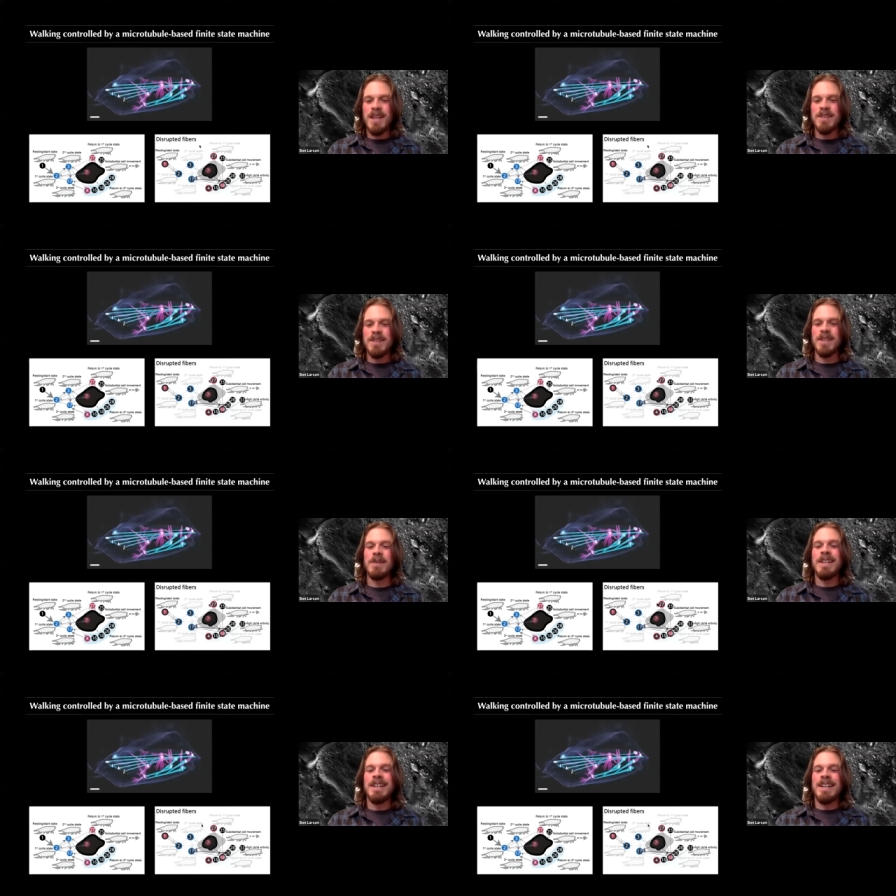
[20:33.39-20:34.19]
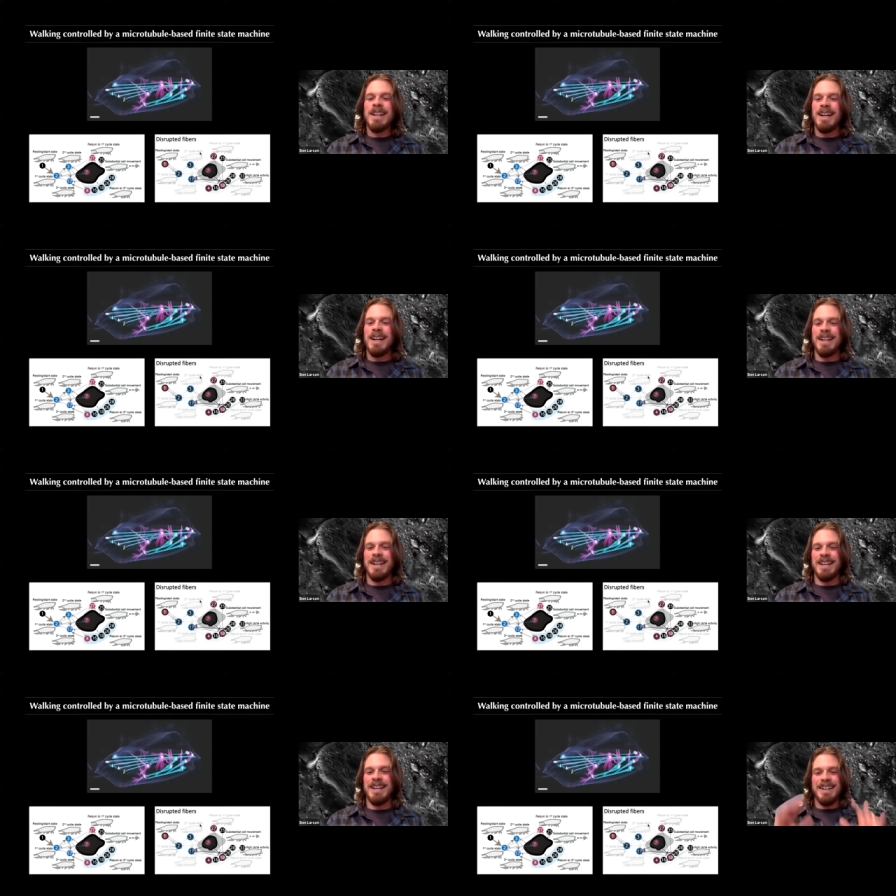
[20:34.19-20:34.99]
So
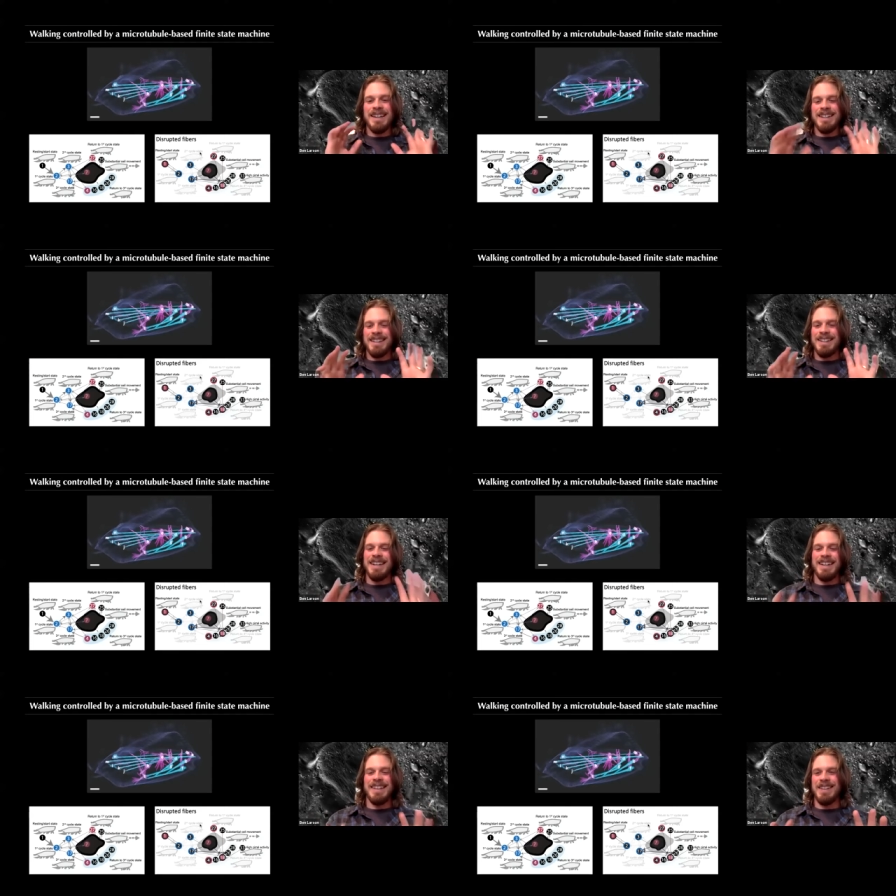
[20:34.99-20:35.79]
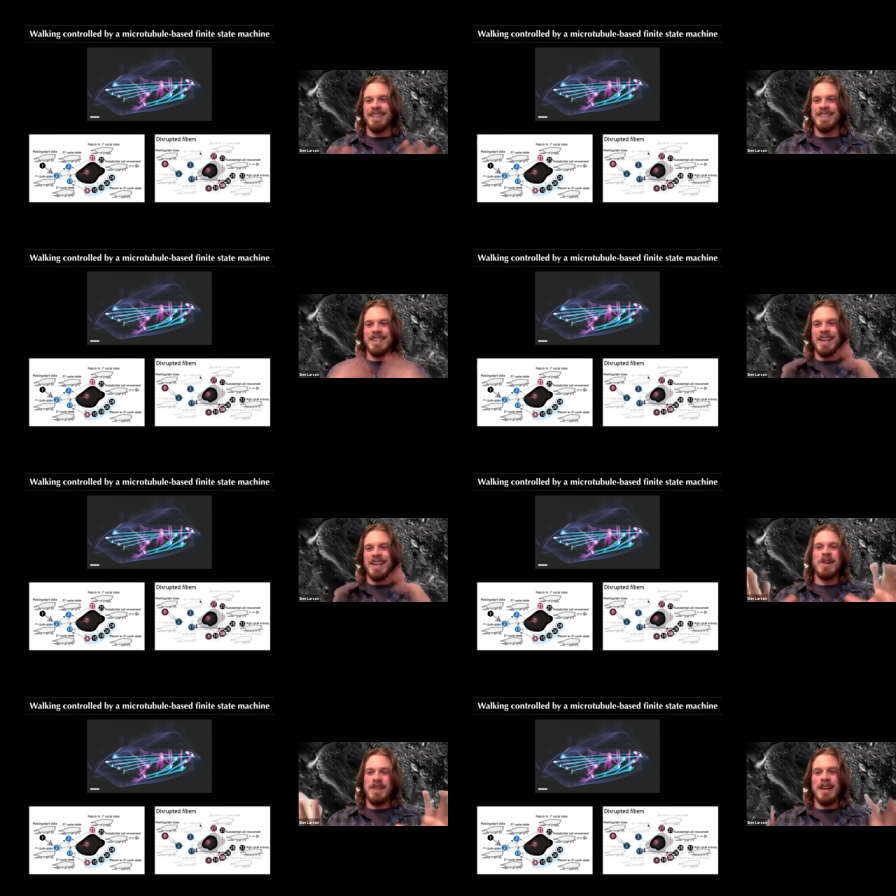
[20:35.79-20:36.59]
uh, uh, there's, I
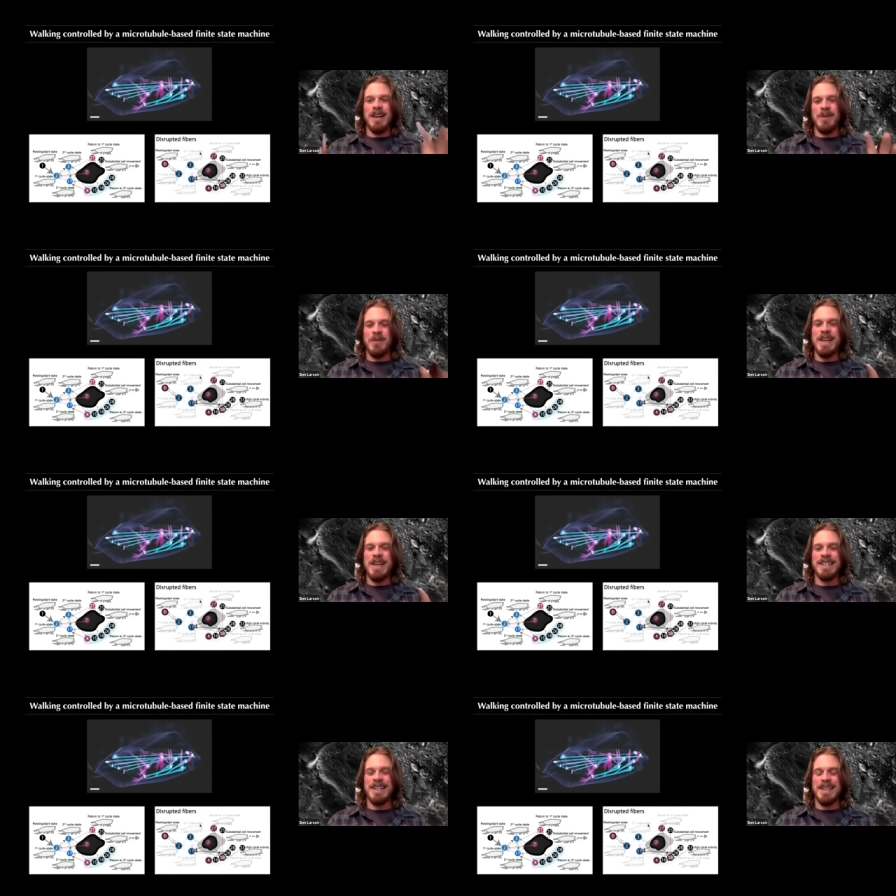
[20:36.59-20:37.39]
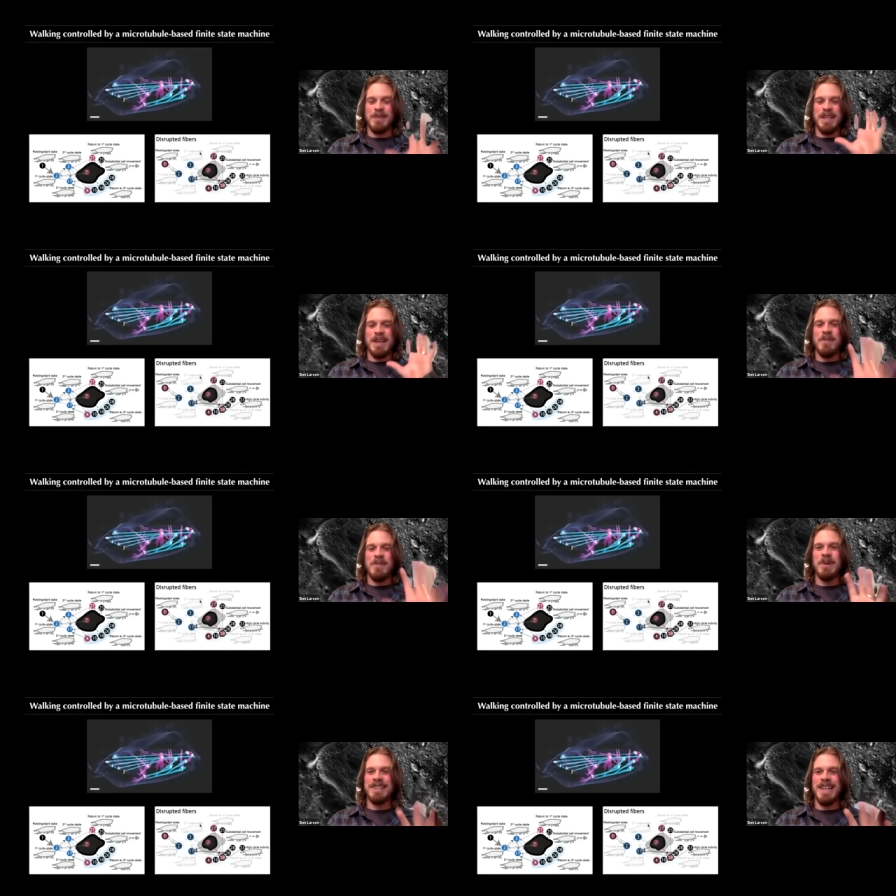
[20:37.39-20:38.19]
know a lot of information in this, but the
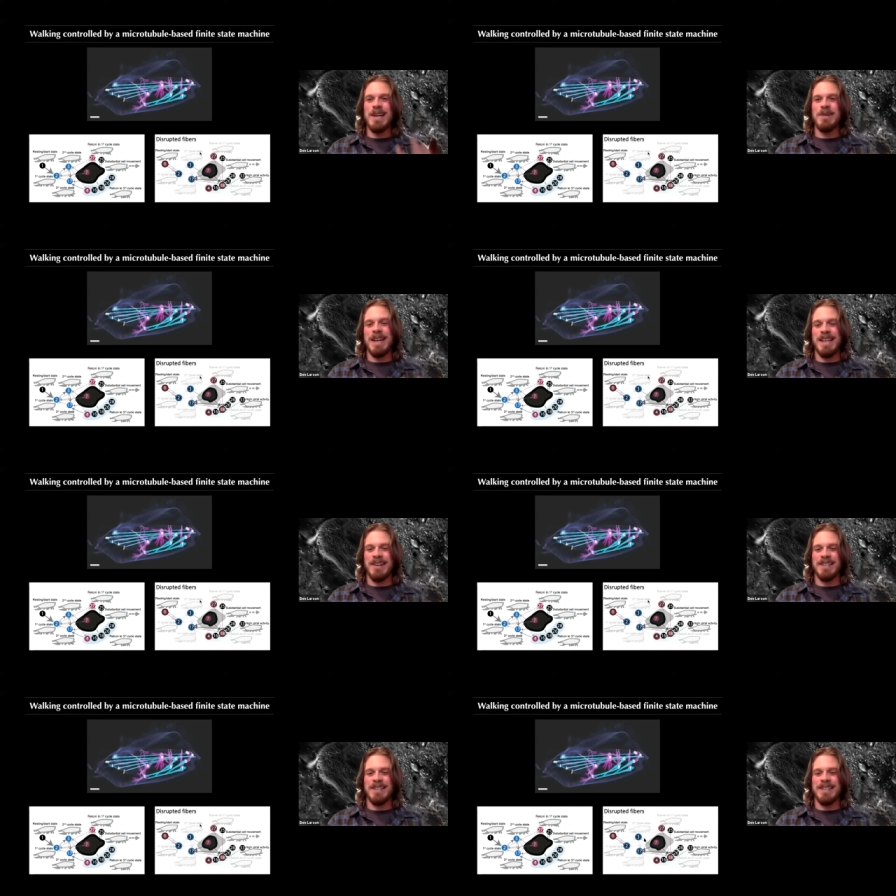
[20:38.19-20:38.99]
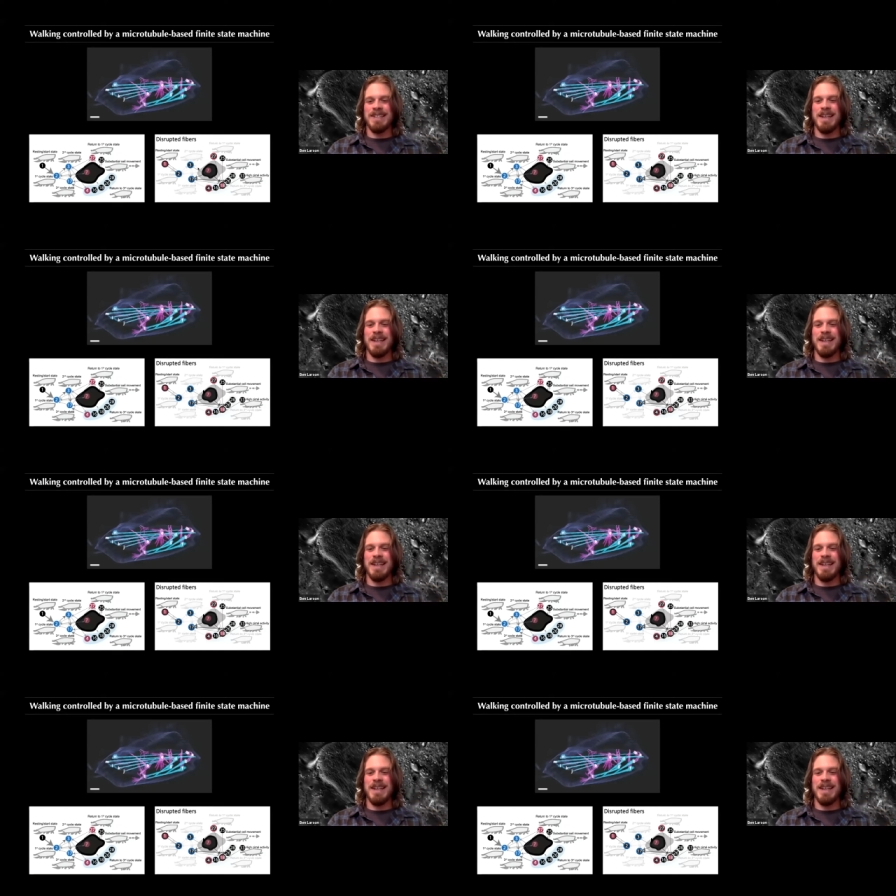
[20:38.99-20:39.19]
important takeaway here is just that